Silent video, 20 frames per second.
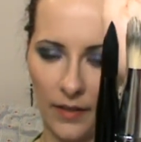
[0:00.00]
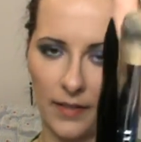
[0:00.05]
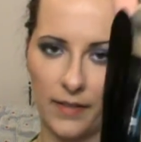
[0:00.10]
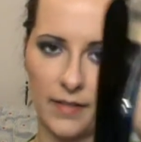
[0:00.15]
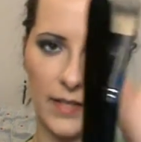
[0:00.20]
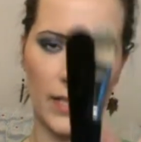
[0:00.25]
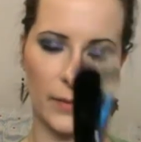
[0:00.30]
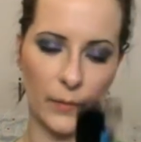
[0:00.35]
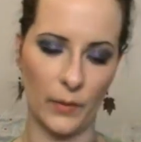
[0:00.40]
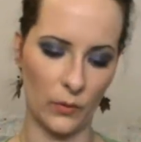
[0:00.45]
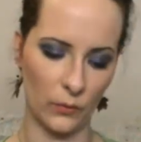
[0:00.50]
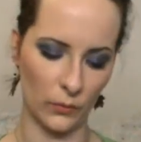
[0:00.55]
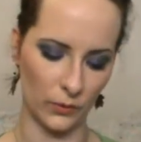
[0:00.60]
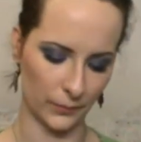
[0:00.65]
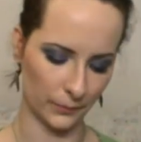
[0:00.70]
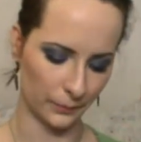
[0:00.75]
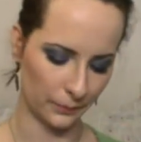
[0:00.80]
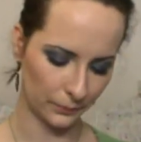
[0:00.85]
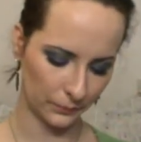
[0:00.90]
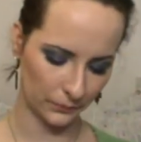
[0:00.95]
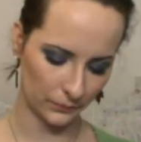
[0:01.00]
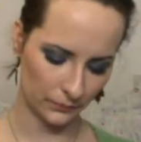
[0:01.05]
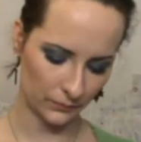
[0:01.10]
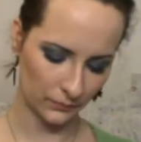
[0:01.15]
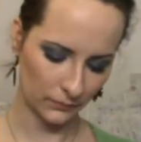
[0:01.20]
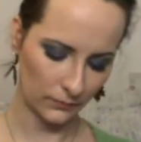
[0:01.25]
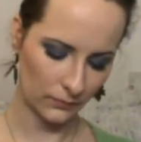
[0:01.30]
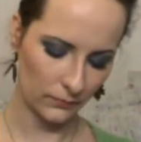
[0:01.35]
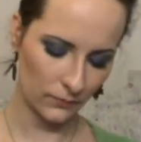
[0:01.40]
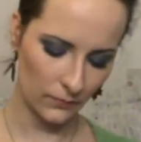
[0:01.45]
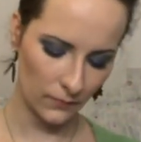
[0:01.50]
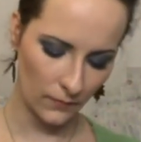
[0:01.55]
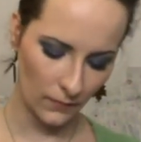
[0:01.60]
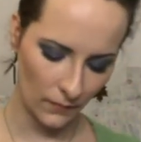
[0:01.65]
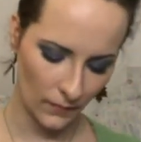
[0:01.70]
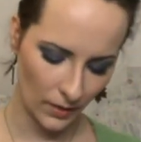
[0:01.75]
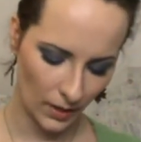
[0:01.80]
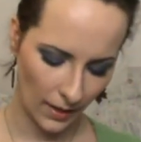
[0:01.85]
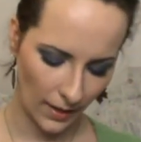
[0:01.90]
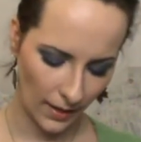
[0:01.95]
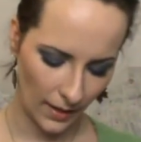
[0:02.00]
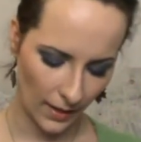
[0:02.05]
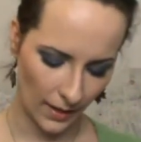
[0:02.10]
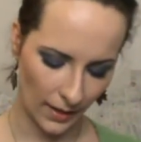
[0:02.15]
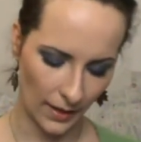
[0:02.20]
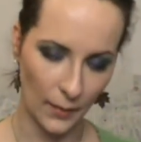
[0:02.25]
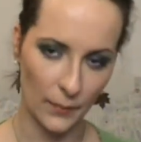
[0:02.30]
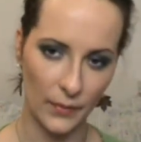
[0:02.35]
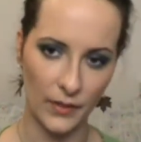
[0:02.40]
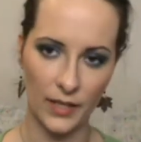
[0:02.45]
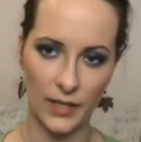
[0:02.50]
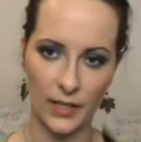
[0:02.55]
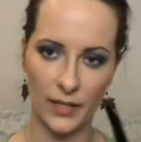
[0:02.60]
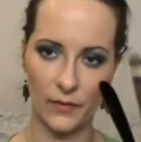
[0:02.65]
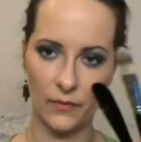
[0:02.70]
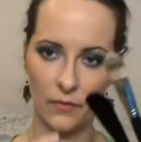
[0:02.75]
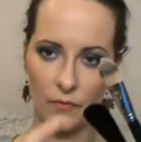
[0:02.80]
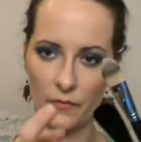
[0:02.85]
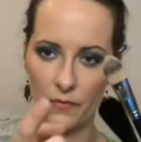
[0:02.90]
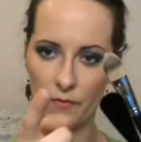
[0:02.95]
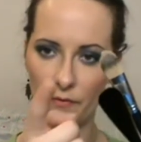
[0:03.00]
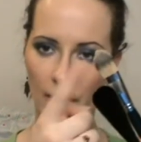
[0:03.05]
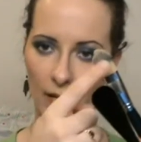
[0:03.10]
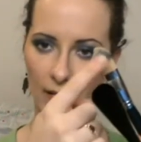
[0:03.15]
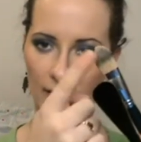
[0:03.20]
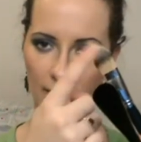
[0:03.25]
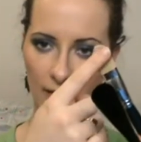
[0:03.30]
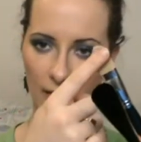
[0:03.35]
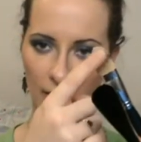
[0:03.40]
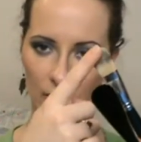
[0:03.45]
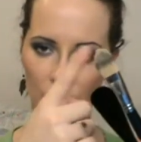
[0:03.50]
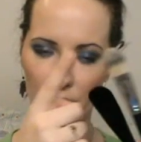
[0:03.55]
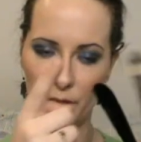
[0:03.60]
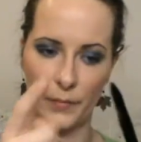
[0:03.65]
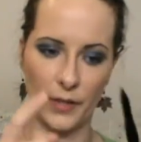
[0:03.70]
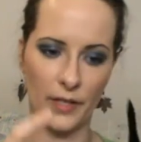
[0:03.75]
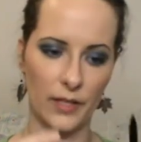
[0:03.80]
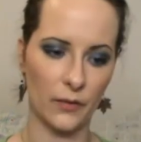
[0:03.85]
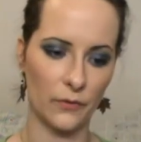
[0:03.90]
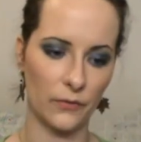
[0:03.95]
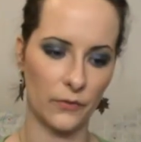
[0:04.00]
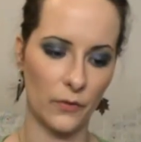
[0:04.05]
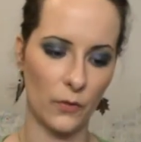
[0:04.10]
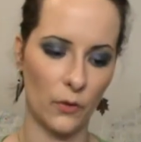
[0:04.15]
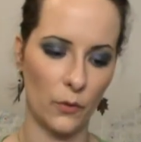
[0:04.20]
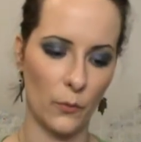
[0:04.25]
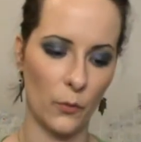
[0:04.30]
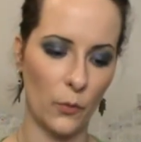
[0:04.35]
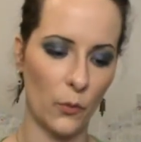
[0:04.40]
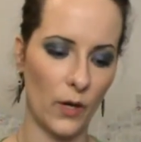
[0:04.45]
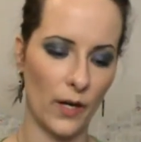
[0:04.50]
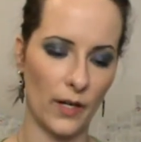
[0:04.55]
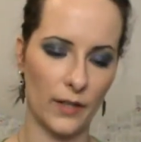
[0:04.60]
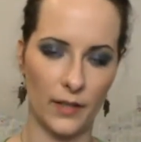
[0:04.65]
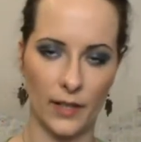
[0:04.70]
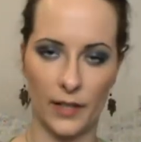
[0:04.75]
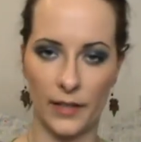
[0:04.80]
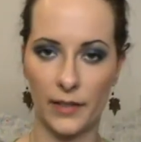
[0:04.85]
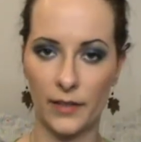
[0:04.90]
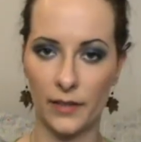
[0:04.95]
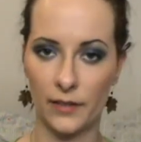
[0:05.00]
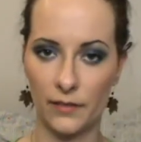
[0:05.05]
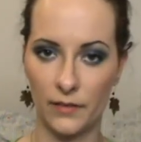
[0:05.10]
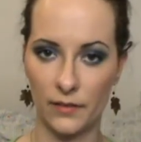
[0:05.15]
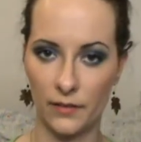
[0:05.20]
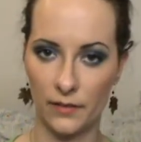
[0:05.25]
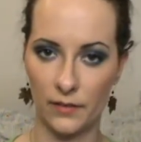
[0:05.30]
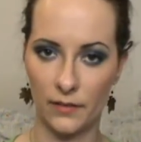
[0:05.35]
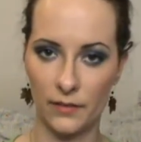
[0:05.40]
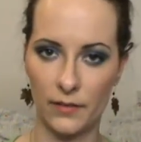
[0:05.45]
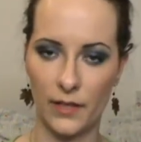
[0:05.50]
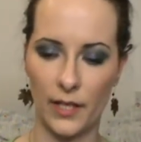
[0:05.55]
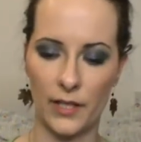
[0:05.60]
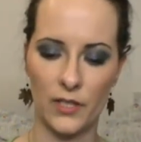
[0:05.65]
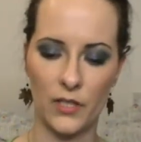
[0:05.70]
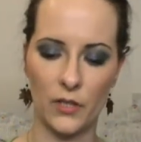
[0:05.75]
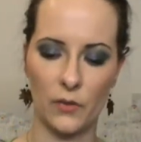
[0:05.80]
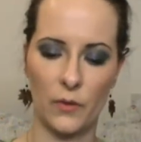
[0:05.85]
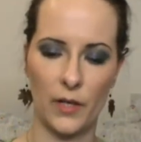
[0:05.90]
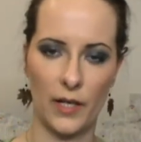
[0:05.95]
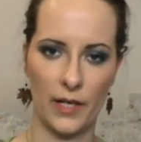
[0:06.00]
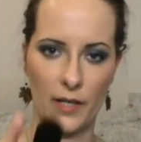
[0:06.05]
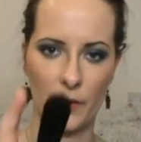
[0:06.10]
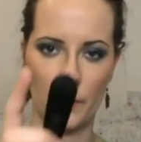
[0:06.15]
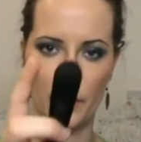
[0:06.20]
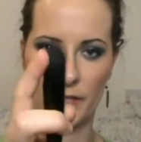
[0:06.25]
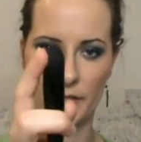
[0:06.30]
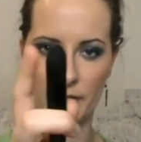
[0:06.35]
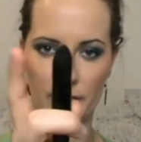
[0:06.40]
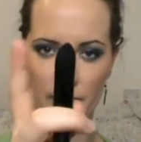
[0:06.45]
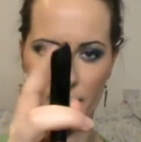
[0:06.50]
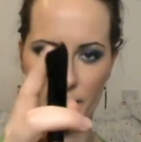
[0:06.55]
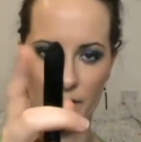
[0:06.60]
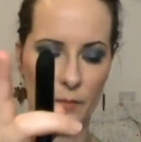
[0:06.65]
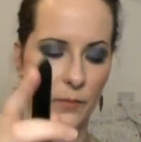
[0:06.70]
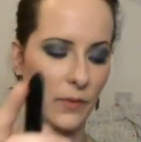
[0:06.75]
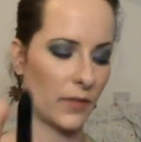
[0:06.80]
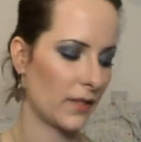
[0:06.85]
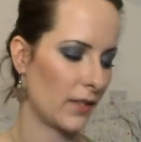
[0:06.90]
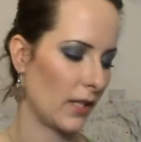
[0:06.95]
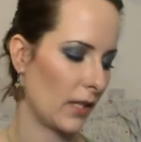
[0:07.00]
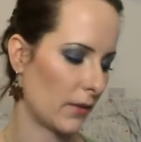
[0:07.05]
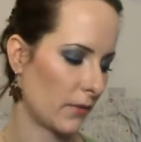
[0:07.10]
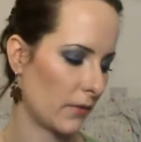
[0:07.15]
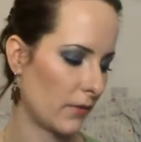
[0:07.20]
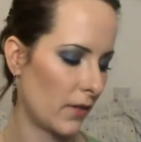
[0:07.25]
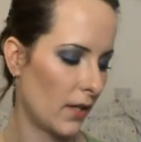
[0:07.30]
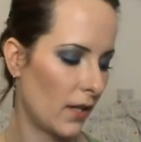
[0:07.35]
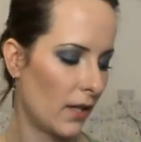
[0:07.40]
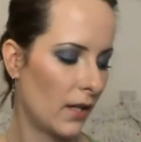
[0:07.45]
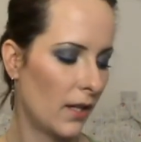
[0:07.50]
Sigma one. And I believe that's actually made of normal, like, natural hair, whereas this one is out of